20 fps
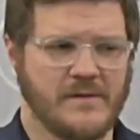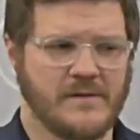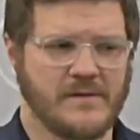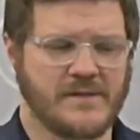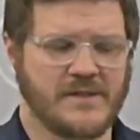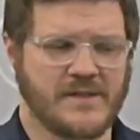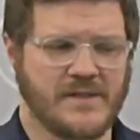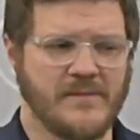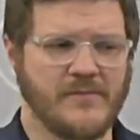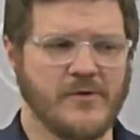
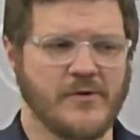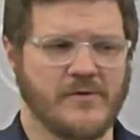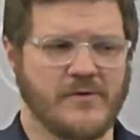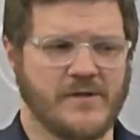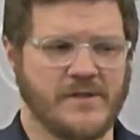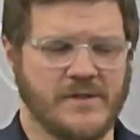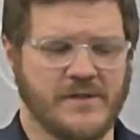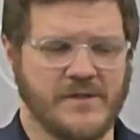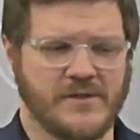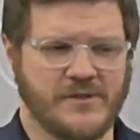similar
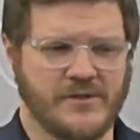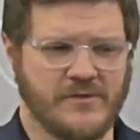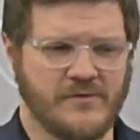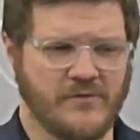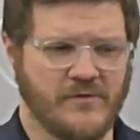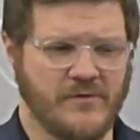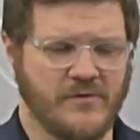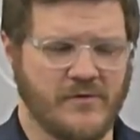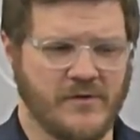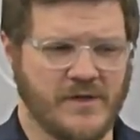condition,
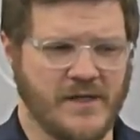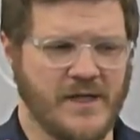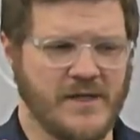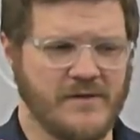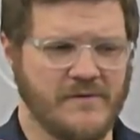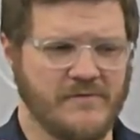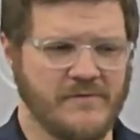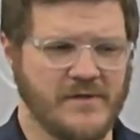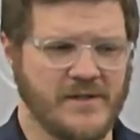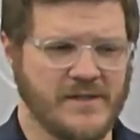or
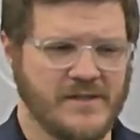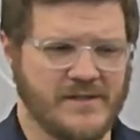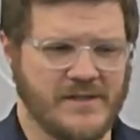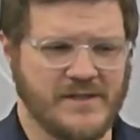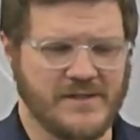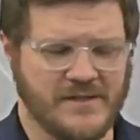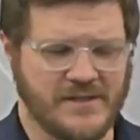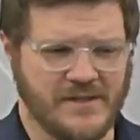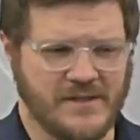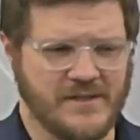kind of
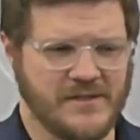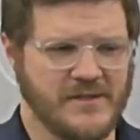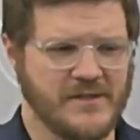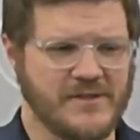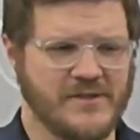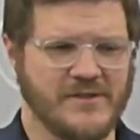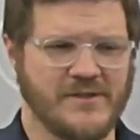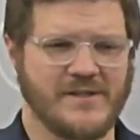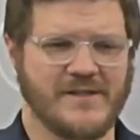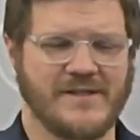it's a
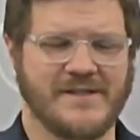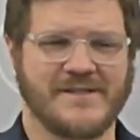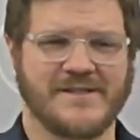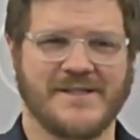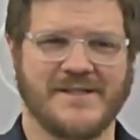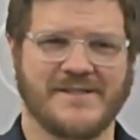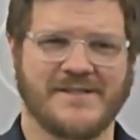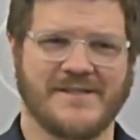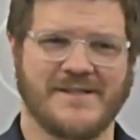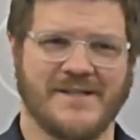condition that
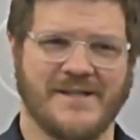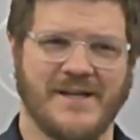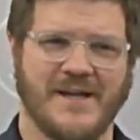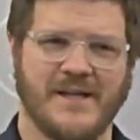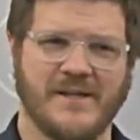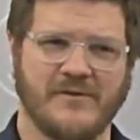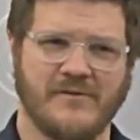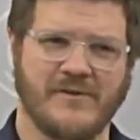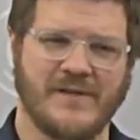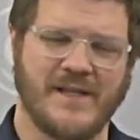exists
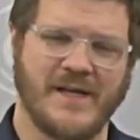together,